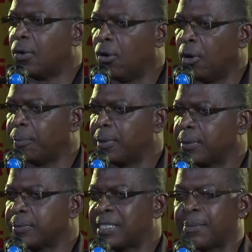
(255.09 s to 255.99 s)
Hope
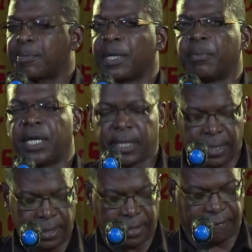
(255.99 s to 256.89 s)
simply
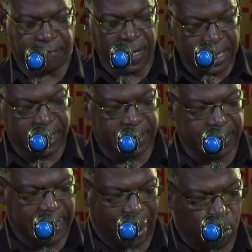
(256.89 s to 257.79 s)
meaning the
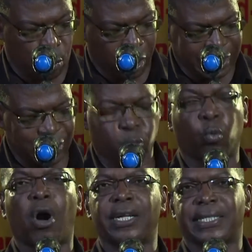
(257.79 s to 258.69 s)
feeling that what is
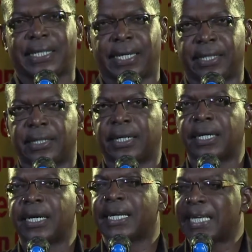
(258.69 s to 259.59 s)
wanted
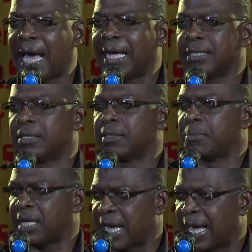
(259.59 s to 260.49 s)
can
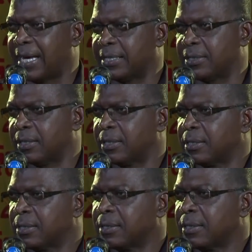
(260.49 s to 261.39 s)
be had.
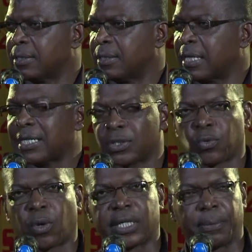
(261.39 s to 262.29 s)
That
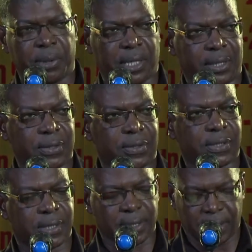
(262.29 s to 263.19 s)
is what it means.
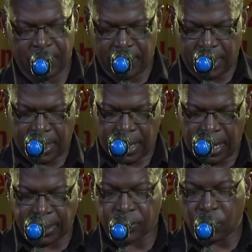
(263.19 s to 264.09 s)

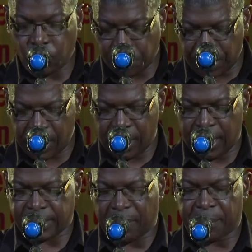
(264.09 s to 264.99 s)
And so
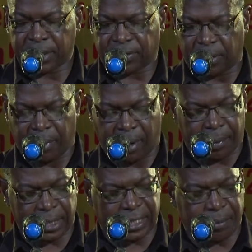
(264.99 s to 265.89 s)
we, as members of the
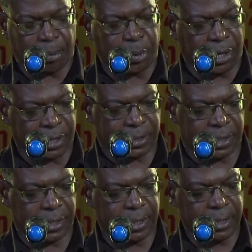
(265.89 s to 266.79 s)
Barbados Labour
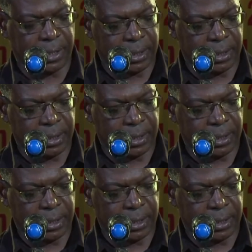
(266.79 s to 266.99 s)
Party,